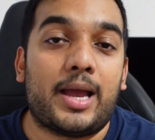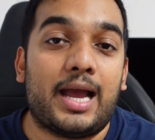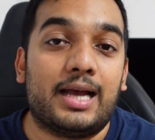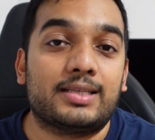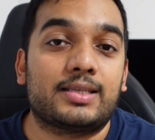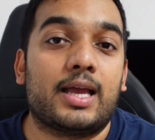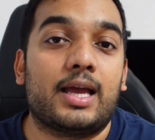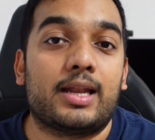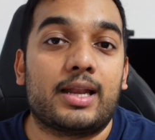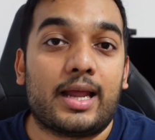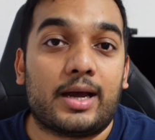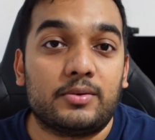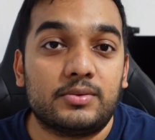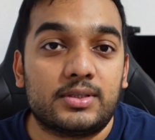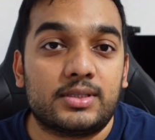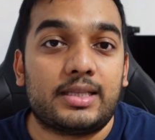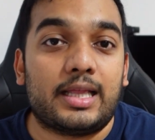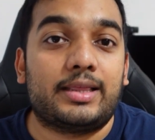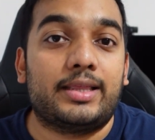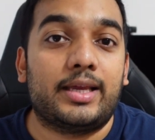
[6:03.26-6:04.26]
has
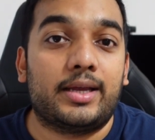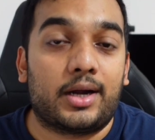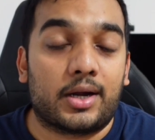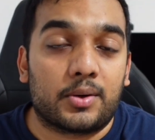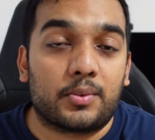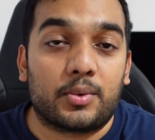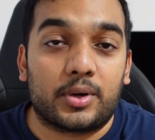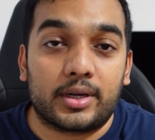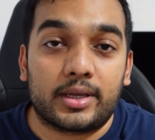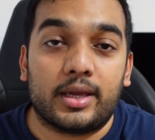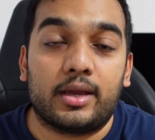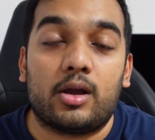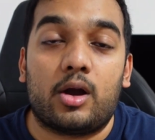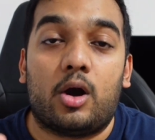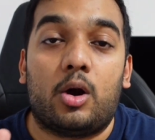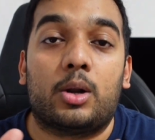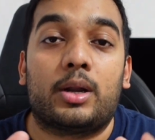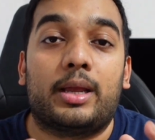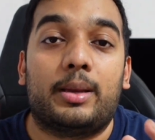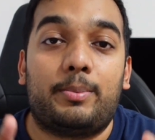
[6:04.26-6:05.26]
announced that they are working
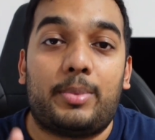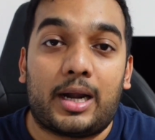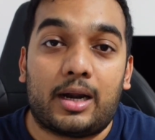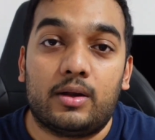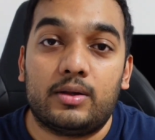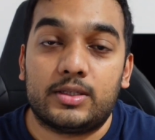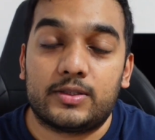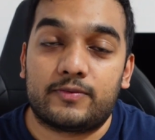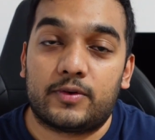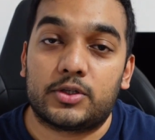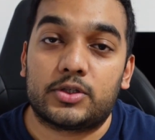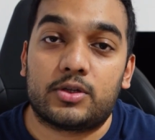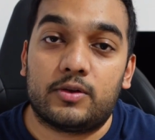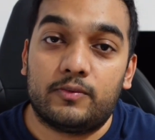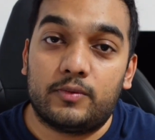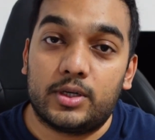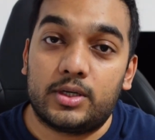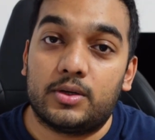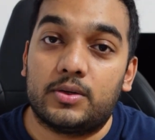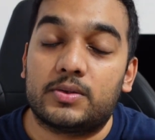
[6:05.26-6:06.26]
on a Parallels version of
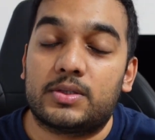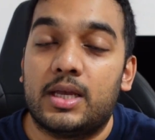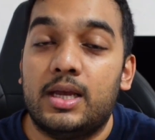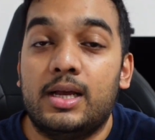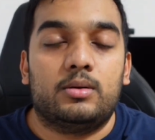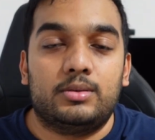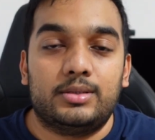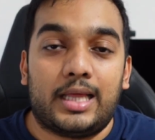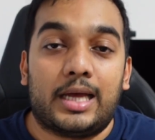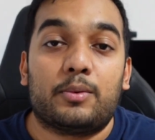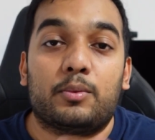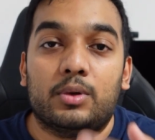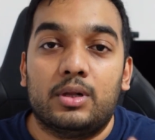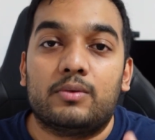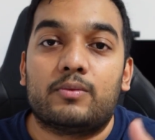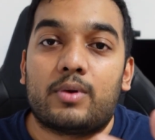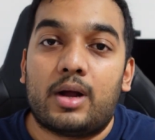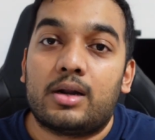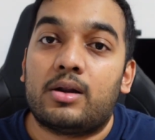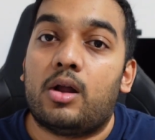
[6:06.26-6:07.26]
Windows that will
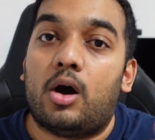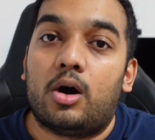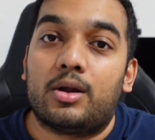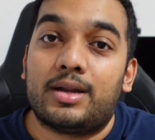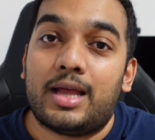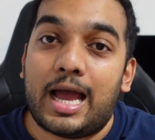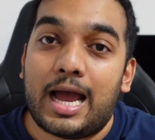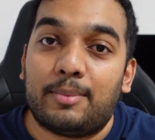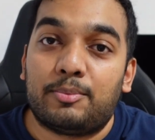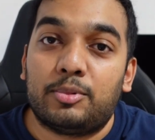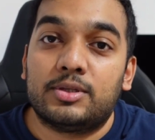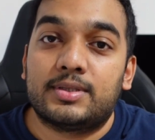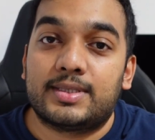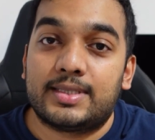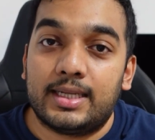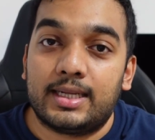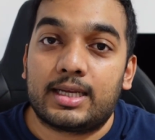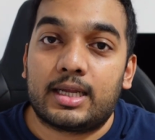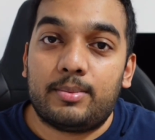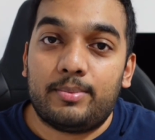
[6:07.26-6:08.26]
run on Apple
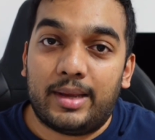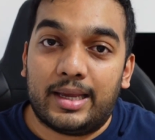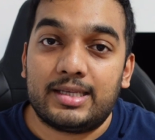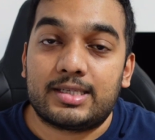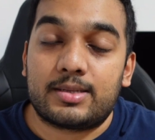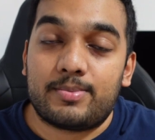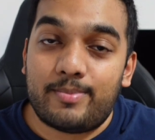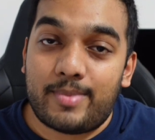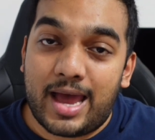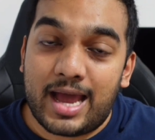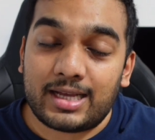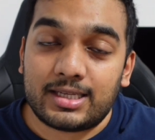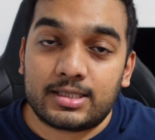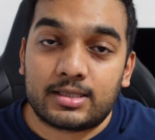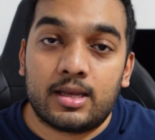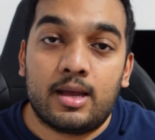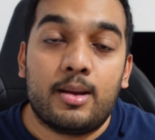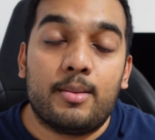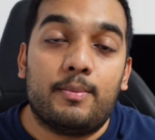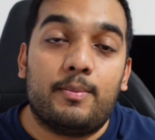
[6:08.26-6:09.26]
Silicon-based Macs,
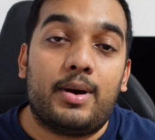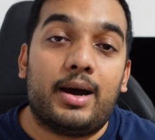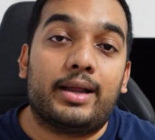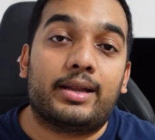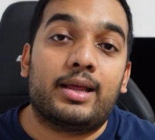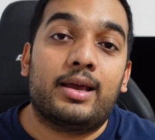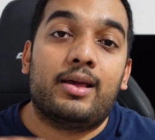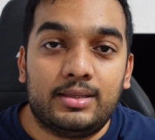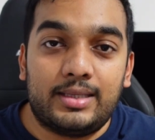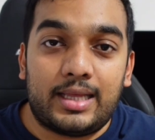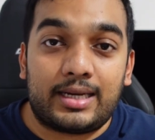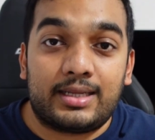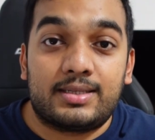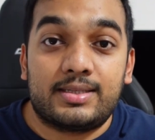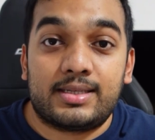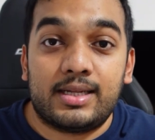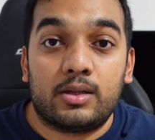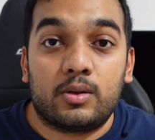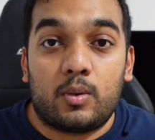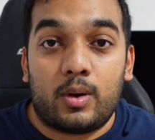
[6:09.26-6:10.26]
but that is
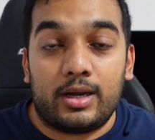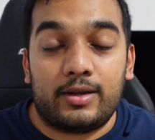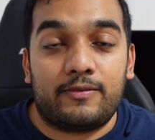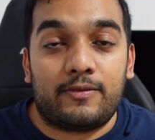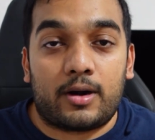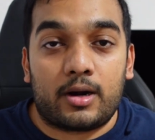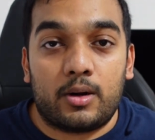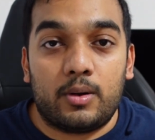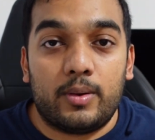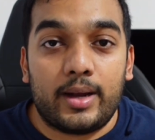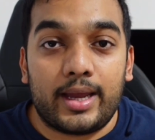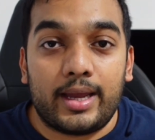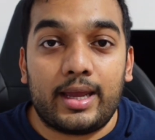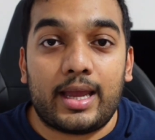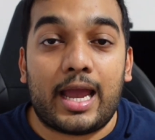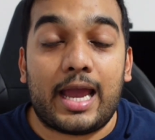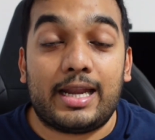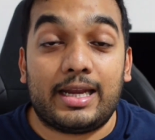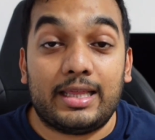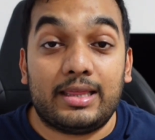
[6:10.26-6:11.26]
still quite far away,
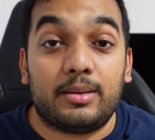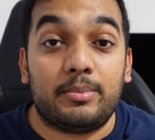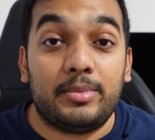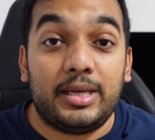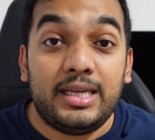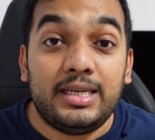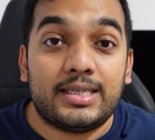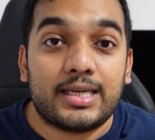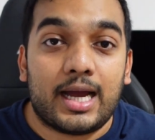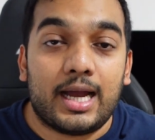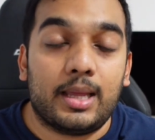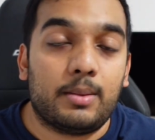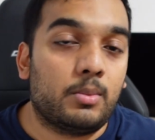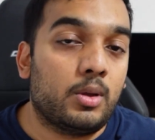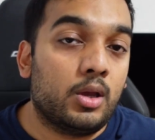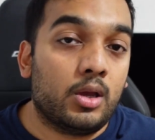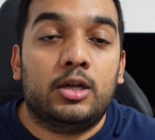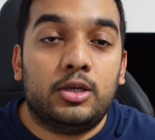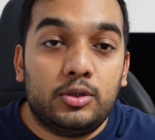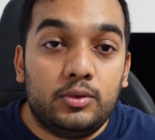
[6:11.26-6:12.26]
and in the meantime,
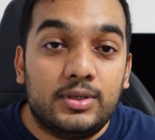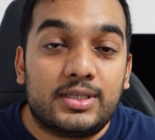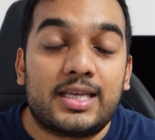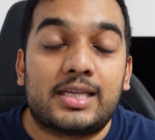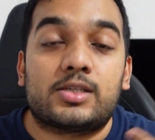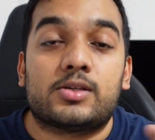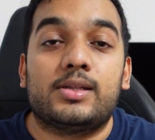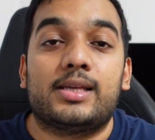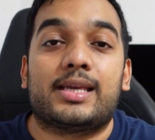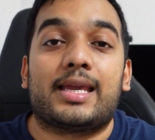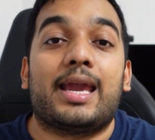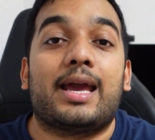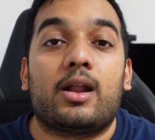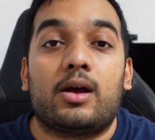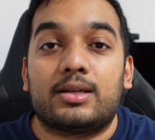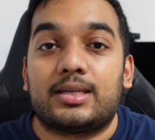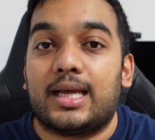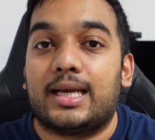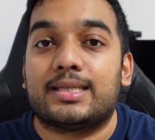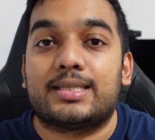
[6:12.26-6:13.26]
you essentially
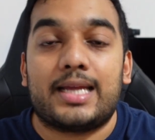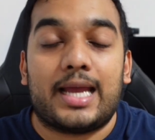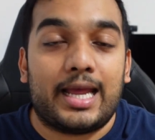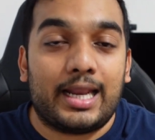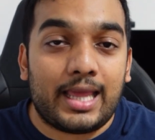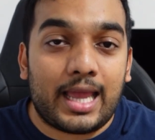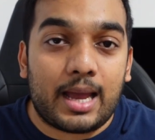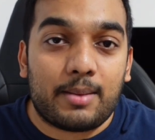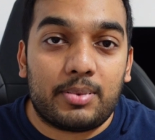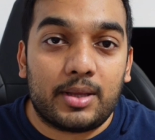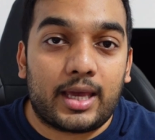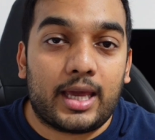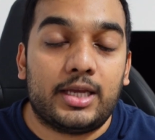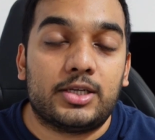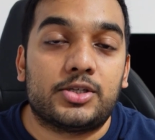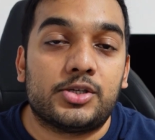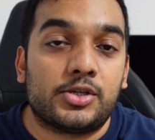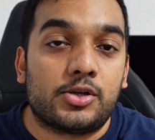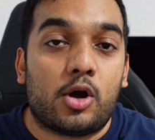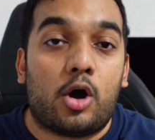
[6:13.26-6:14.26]
cannot test any
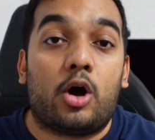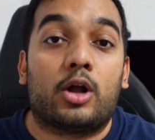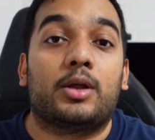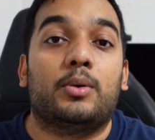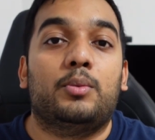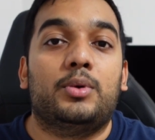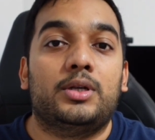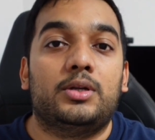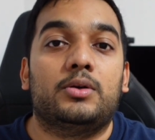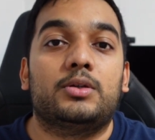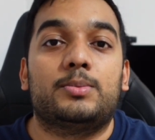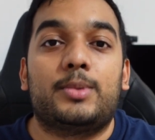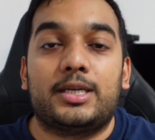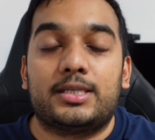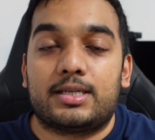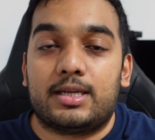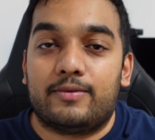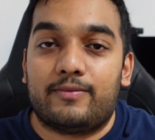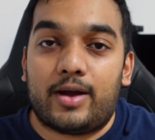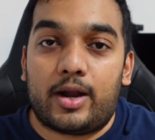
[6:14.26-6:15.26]
application on a
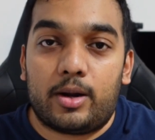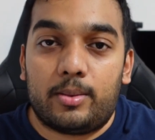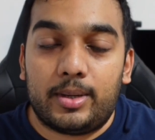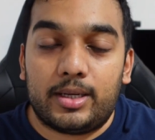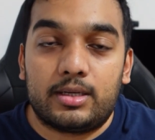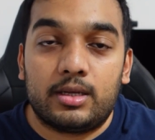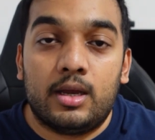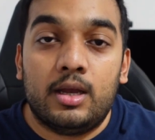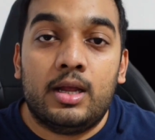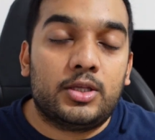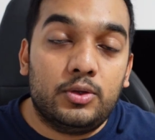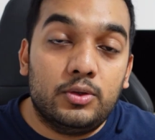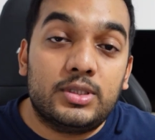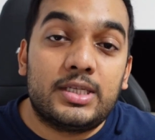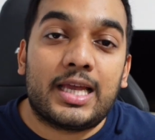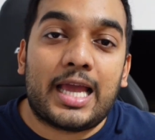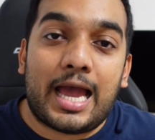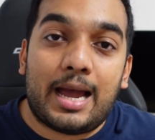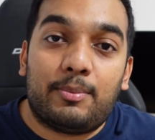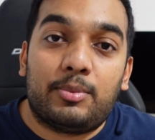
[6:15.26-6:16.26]
Windows-based environment
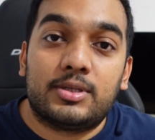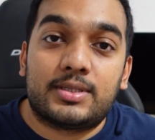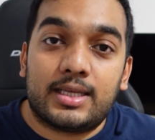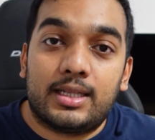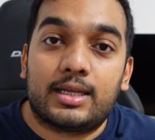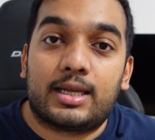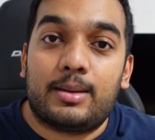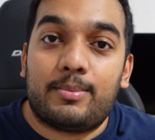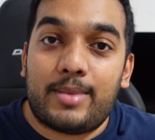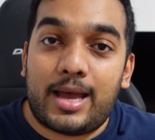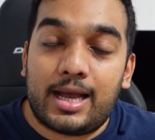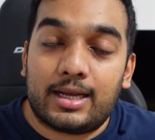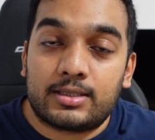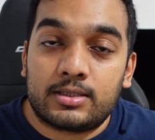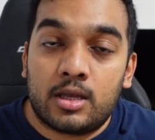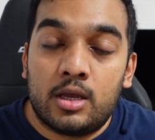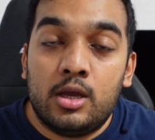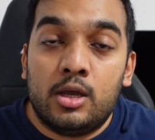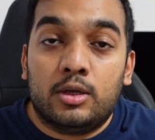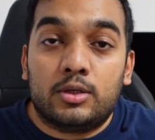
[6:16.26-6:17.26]
using Apple Silicon Macs.
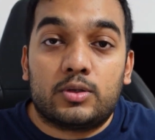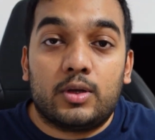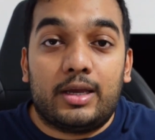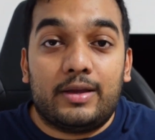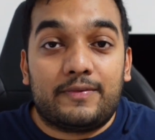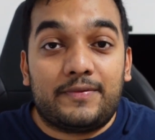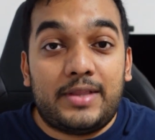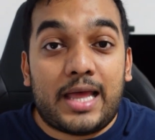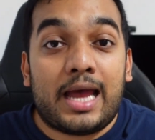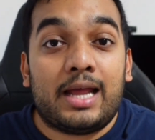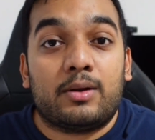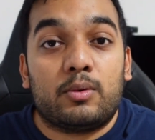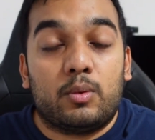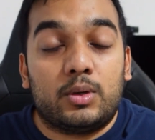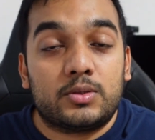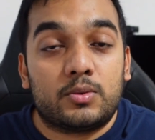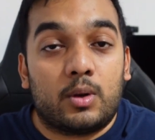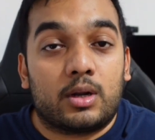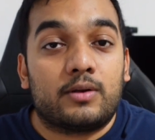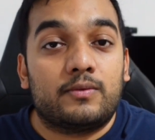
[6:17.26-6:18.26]
So if that
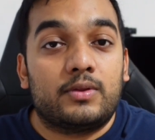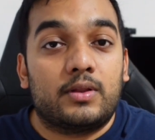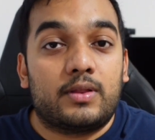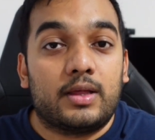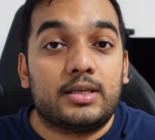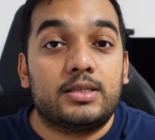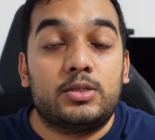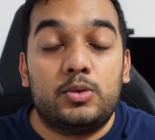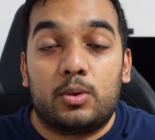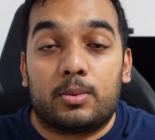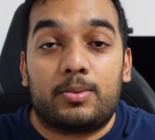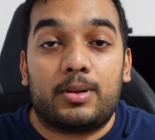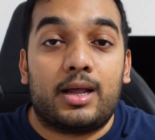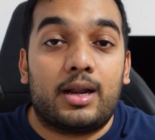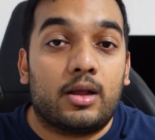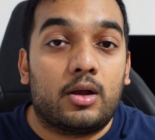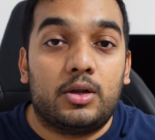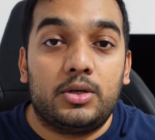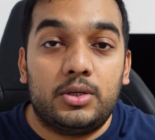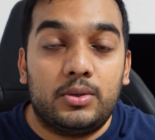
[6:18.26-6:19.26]
was one of the things you were
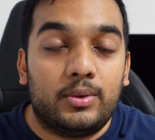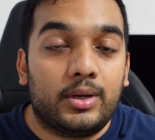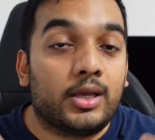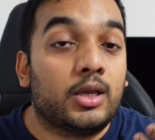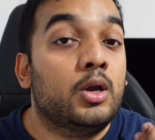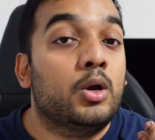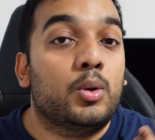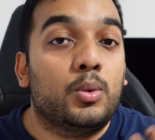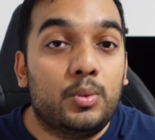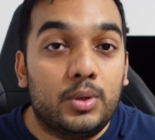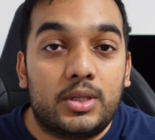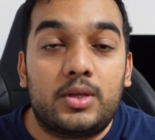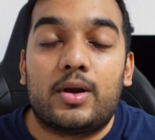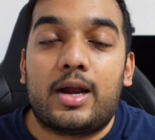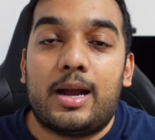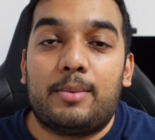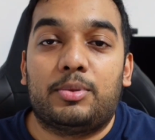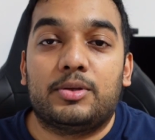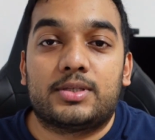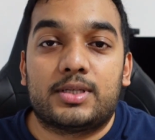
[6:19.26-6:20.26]
planning on doing with your
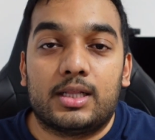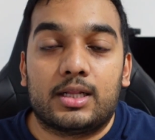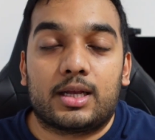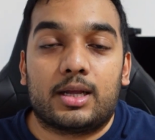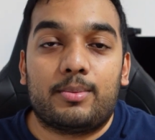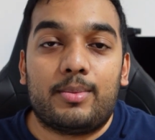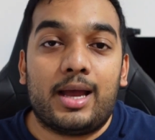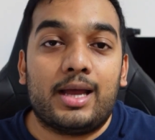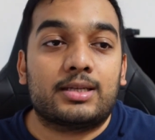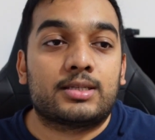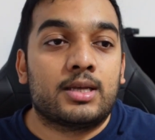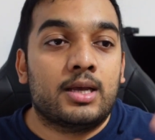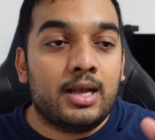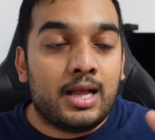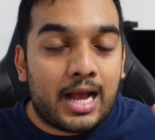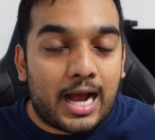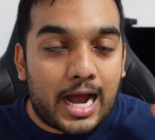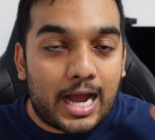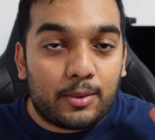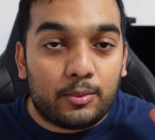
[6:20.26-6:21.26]
Apple Silicon Macs,
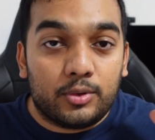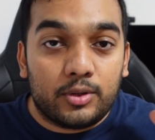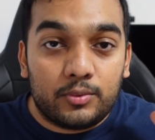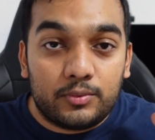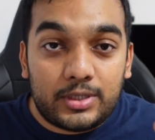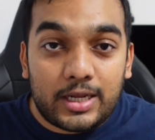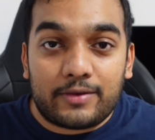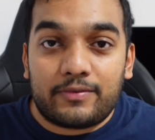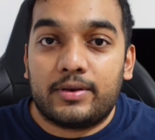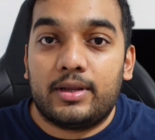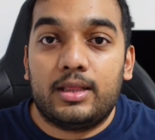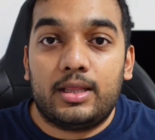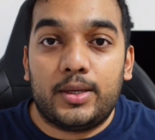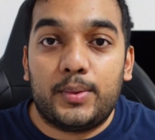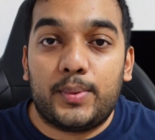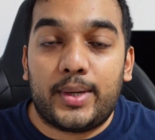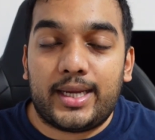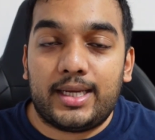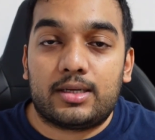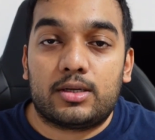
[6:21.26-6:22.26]
I would definitely
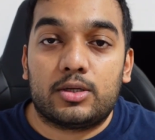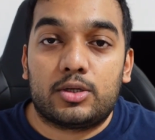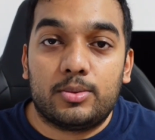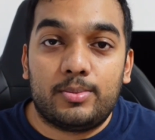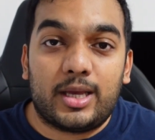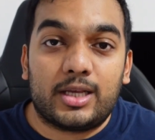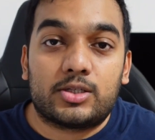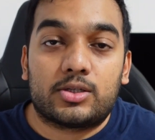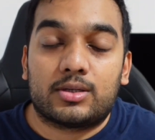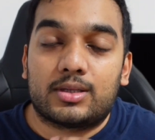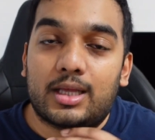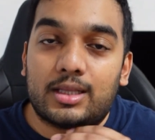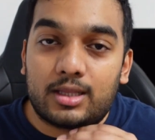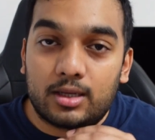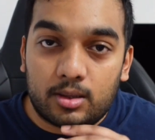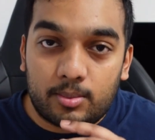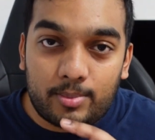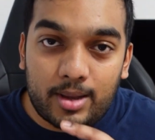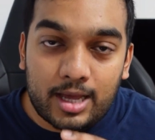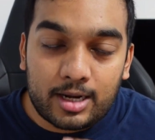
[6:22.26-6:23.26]
wait to make sure that the
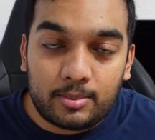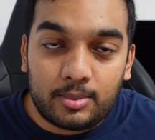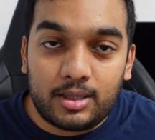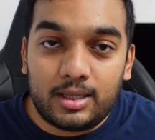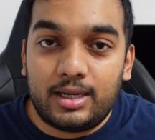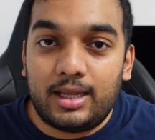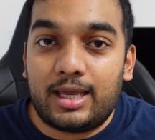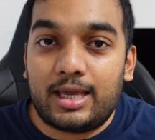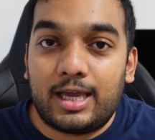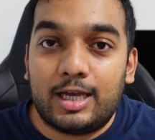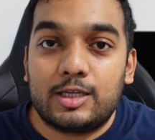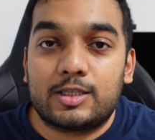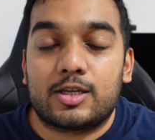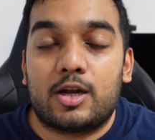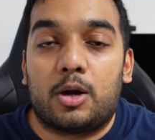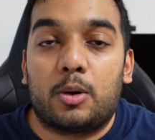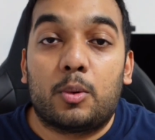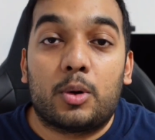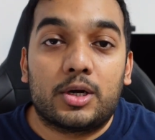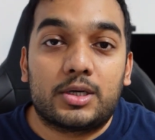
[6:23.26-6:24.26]
compatibility kinks
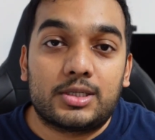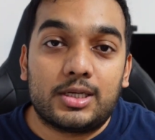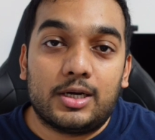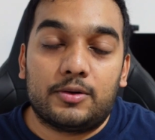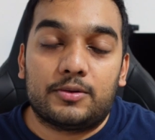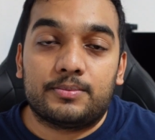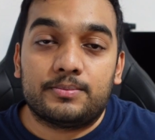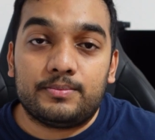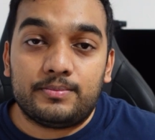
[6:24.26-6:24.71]
are worked out.